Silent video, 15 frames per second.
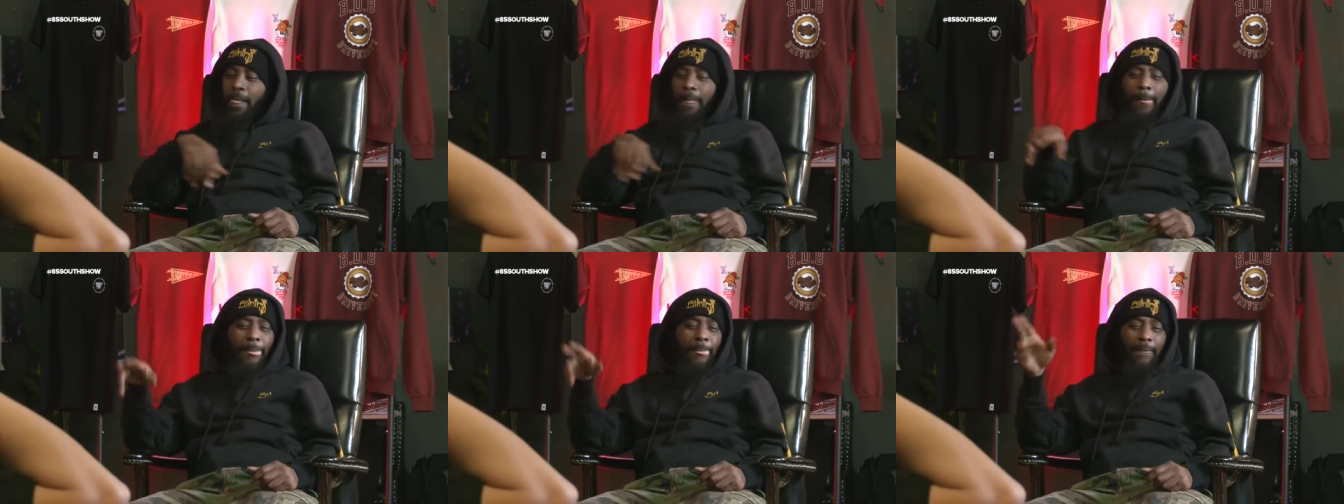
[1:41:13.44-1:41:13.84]
the
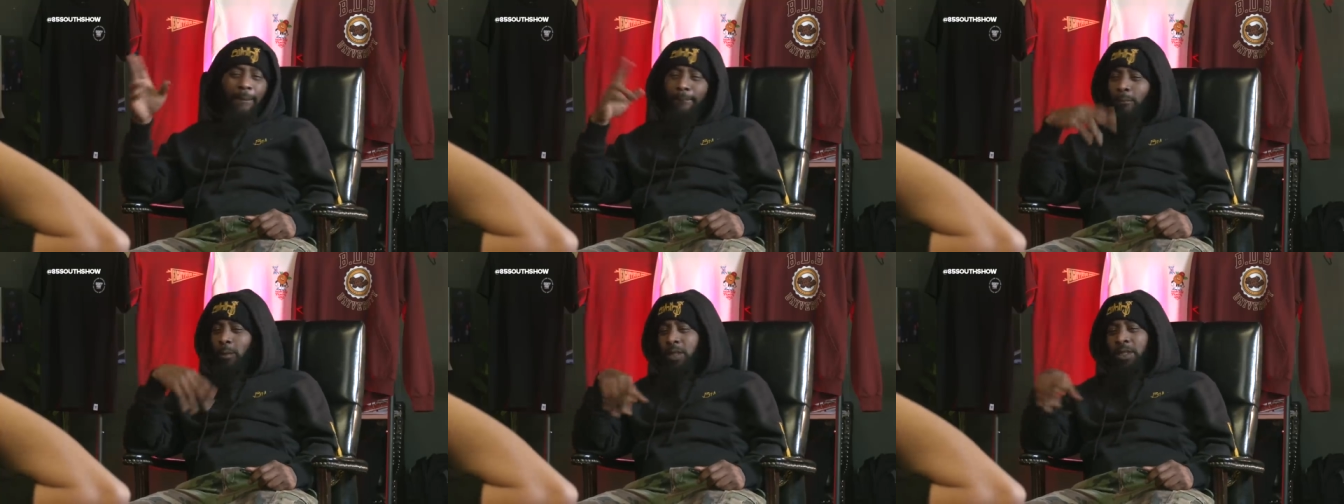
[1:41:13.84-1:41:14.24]
whole
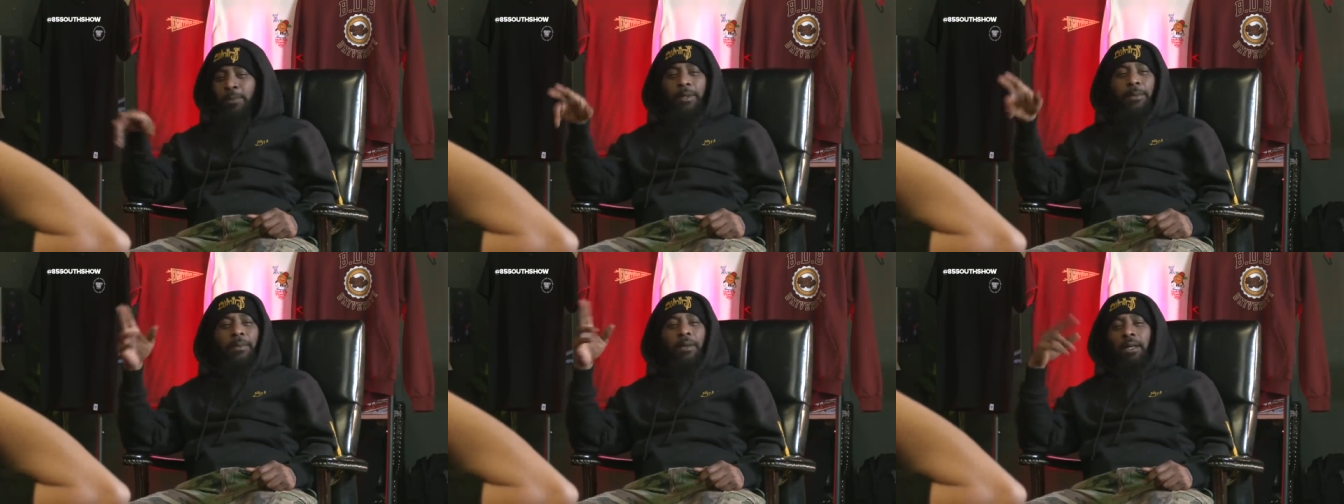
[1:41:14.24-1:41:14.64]
thing. We're
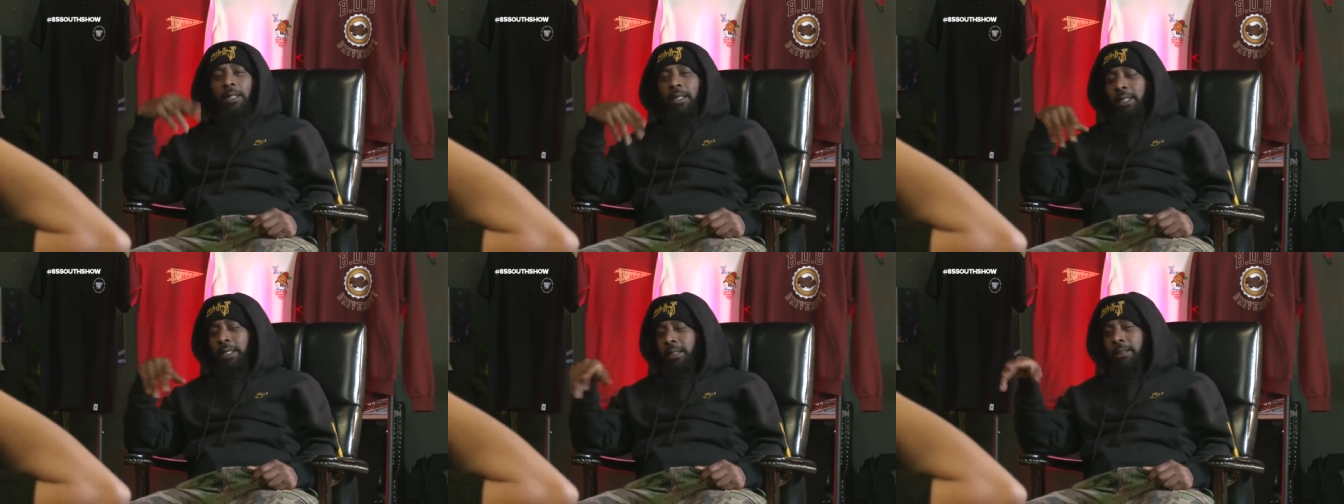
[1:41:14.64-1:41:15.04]

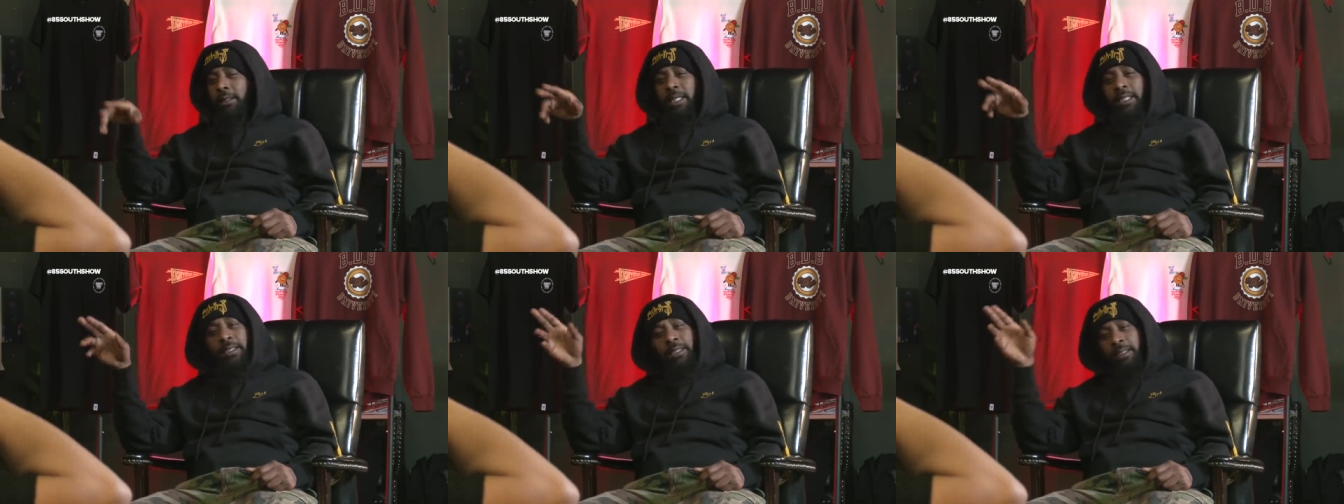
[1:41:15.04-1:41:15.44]
spitballing here.
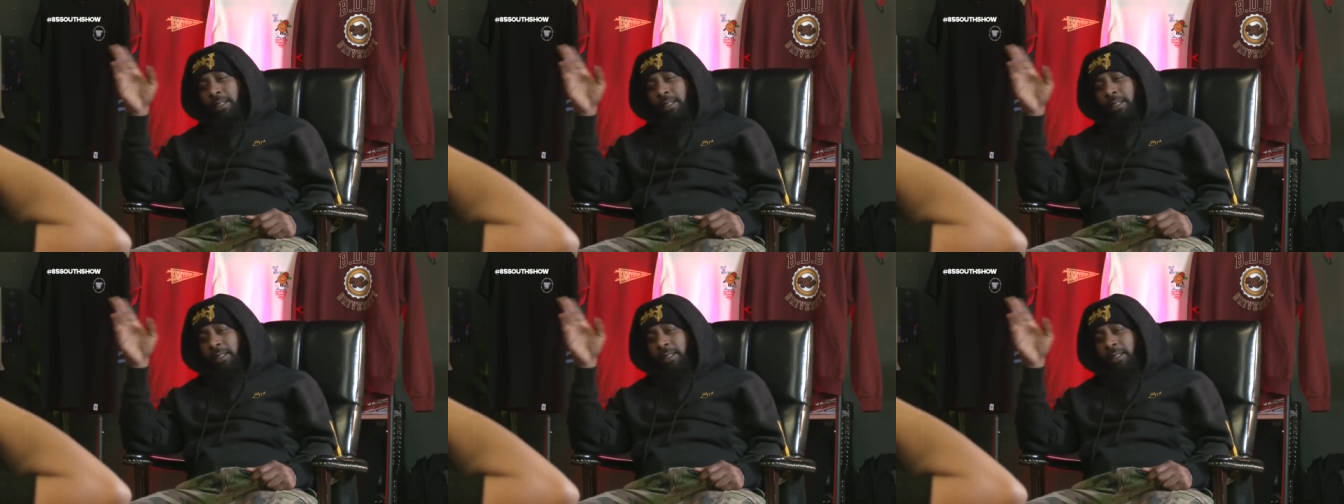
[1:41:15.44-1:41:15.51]
Let's